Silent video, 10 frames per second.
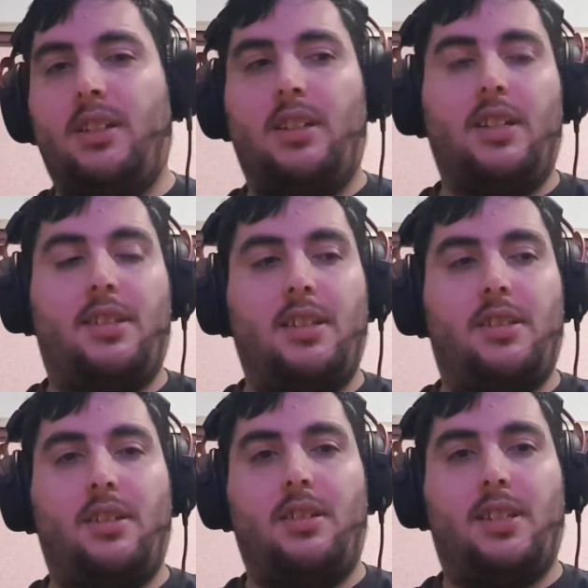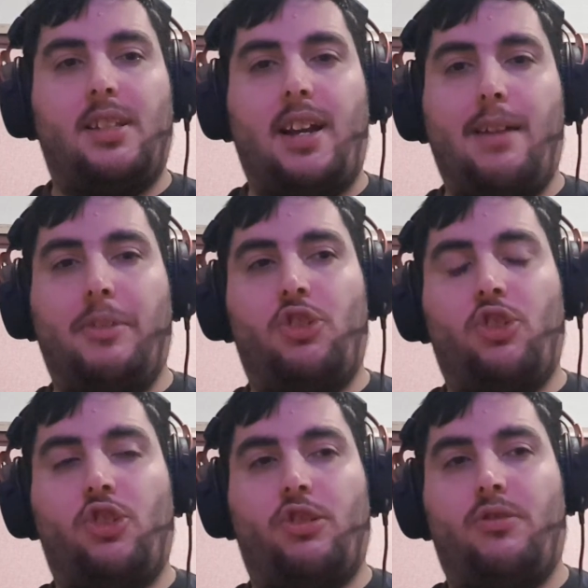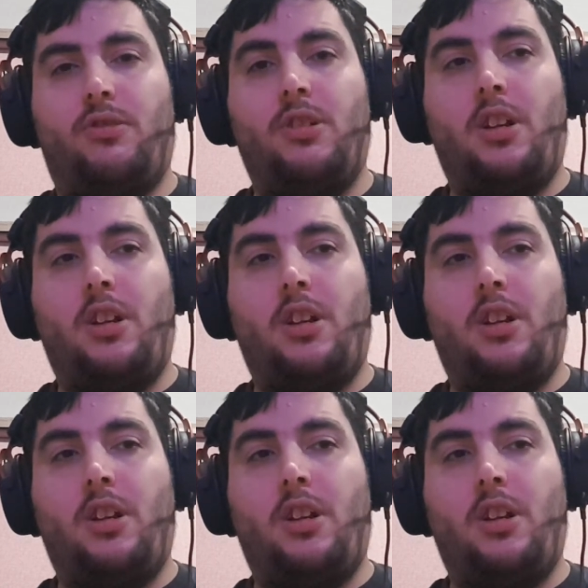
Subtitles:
It's an amateur show